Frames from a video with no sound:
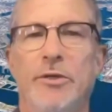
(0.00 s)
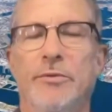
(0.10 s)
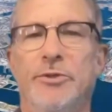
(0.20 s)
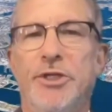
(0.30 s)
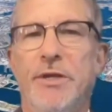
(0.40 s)

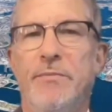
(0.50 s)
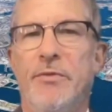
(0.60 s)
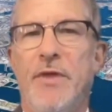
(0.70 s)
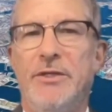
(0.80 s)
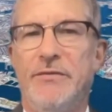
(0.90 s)
Gene,
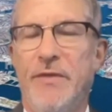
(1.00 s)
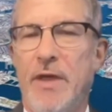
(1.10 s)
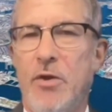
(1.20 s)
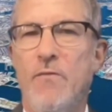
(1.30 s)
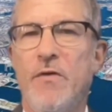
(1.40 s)
thanks for that
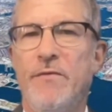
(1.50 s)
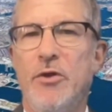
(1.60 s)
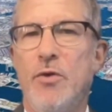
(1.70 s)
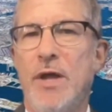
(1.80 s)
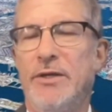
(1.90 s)
overview
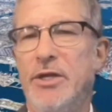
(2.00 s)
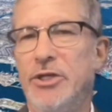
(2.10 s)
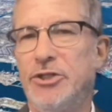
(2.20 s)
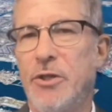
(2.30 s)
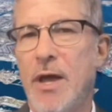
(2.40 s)
on key
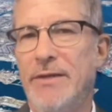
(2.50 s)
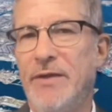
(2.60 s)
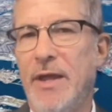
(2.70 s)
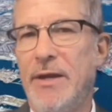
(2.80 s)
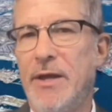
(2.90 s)
July
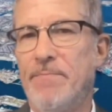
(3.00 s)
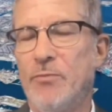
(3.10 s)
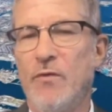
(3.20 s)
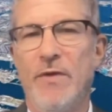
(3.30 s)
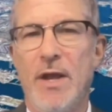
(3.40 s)
data.
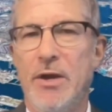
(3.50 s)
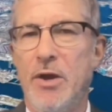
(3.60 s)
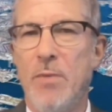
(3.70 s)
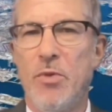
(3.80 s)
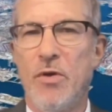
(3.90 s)
We've had a
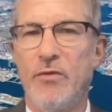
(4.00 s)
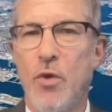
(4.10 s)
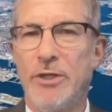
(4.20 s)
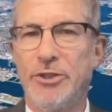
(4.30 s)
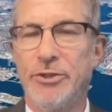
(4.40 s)
number of
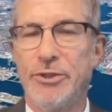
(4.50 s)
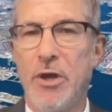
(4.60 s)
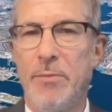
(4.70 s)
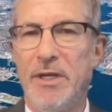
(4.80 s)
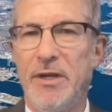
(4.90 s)
questions come
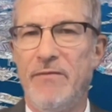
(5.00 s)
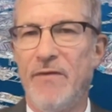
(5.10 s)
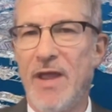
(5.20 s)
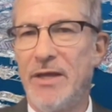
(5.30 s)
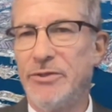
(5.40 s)
in
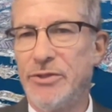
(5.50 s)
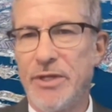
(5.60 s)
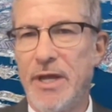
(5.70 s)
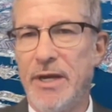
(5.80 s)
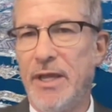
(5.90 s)
advance,
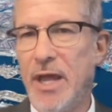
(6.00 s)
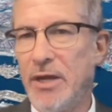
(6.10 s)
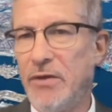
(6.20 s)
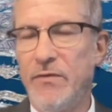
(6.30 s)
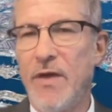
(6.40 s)
and again,
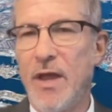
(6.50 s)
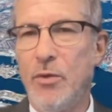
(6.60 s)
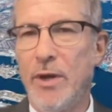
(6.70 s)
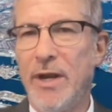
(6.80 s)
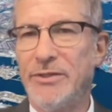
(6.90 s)
if
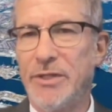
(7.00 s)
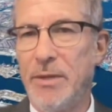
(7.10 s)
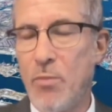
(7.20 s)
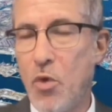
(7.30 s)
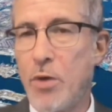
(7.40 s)
anyone has any
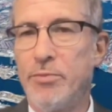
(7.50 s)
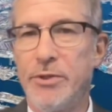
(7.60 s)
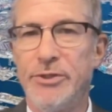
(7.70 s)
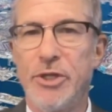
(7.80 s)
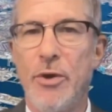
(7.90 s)
more,
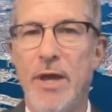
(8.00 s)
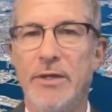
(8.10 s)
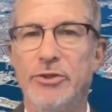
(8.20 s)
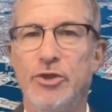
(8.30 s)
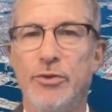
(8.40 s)
please go ahead
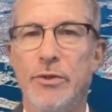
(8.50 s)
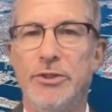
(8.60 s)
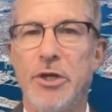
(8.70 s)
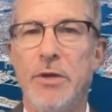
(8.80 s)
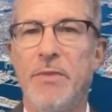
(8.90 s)
and
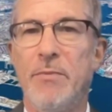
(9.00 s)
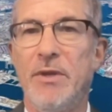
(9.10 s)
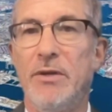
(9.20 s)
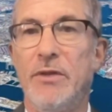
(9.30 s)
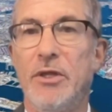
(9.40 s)
type them into
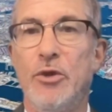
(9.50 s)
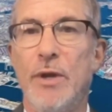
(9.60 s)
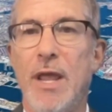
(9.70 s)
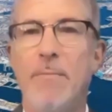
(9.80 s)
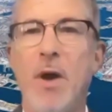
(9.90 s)
the
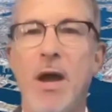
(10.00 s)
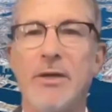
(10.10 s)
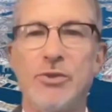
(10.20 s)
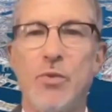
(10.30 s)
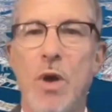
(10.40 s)
Q&A box
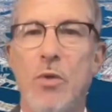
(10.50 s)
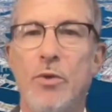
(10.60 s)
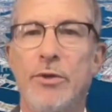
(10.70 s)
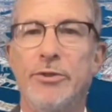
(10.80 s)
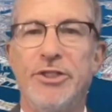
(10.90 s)
while
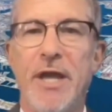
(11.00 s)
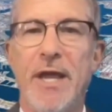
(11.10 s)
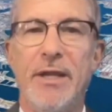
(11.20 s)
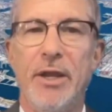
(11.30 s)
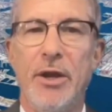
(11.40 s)
we're chatting
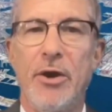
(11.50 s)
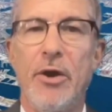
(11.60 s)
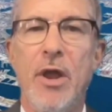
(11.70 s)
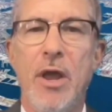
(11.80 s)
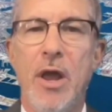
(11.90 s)
here.
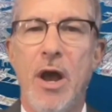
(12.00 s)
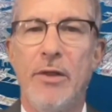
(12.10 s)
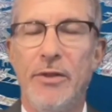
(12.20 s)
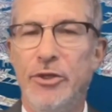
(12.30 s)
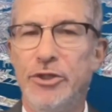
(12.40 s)

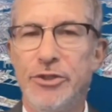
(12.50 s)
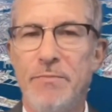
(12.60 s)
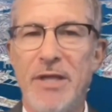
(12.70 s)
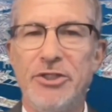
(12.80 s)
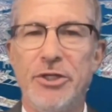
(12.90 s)
You just
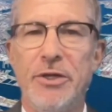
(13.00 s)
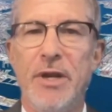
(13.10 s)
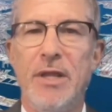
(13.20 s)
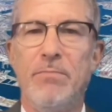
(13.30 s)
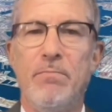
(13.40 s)
mentioned
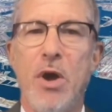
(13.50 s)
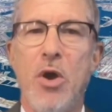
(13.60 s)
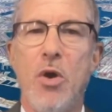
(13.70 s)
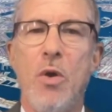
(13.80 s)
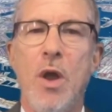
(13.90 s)

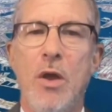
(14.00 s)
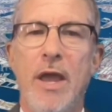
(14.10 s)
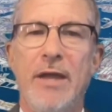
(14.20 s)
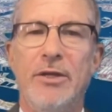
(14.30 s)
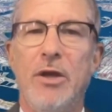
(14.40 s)
Ningbo.
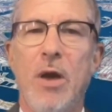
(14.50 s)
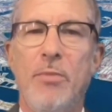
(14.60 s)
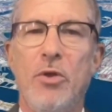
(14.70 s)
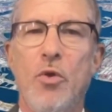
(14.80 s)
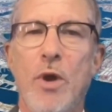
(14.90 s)
Had a couple
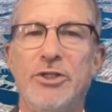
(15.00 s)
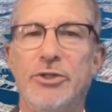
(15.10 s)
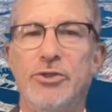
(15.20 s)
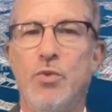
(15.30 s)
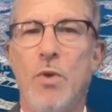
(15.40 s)
questions
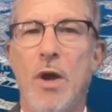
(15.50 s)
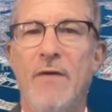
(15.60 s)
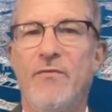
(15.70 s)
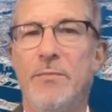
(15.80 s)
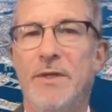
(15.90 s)

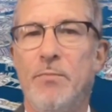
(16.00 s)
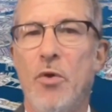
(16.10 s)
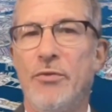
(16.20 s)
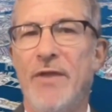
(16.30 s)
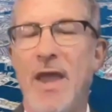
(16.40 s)
from both
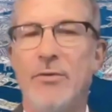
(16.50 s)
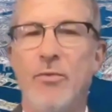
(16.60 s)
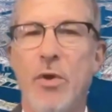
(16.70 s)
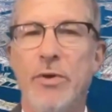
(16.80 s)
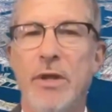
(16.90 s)
Dan
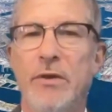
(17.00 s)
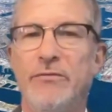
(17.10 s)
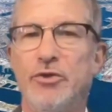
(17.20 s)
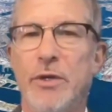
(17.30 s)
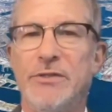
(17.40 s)
Ronan of
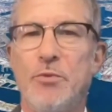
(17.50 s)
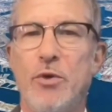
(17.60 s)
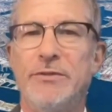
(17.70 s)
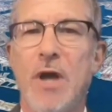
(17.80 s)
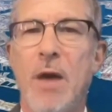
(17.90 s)
Transport
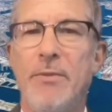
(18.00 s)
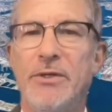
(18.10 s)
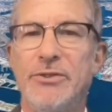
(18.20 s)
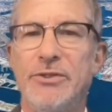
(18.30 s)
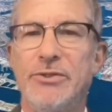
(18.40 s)
Topics
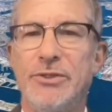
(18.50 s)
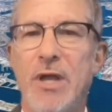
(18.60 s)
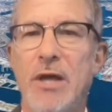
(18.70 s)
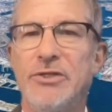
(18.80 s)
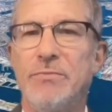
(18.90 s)
and
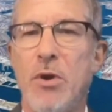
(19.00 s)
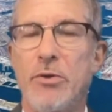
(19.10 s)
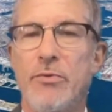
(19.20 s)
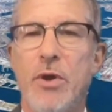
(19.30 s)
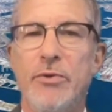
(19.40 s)
Stas
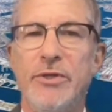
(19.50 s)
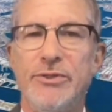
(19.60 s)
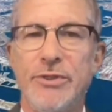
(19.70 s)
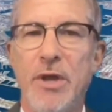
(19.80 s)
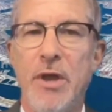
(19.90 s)
Margaronis
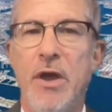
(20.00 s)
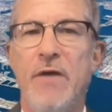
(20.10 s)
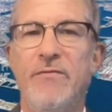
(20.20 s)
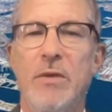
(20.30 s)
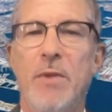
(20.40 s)
of
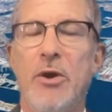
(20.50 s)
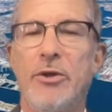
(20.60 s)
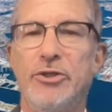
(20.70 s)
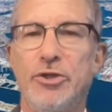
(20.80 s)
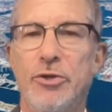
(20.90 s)
the American
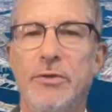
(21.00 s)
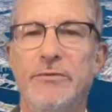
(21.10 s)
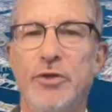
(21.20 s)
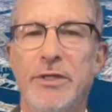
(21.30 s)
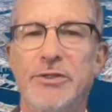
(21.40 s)
Journal of
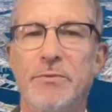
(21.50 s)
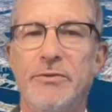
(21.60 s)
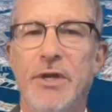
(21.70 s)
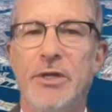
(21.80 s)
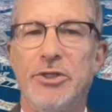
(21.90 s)

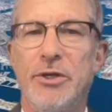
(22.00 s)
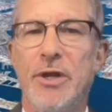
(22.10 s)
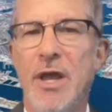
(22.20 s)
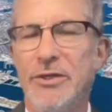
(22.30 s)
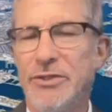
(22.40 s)
Transportation,
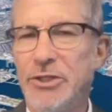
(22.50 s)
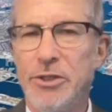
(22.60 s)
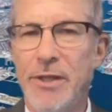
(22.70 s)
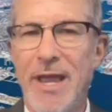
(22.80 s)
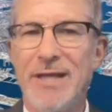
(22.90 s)

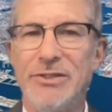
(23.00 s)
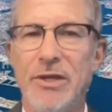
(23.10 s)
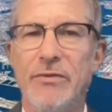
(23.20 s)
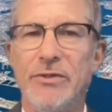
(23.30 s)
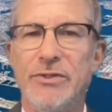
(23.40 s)
essentially asking
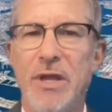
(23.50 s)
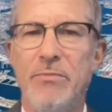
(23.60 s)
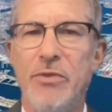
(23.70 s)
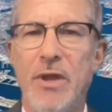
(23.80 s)
the same thing.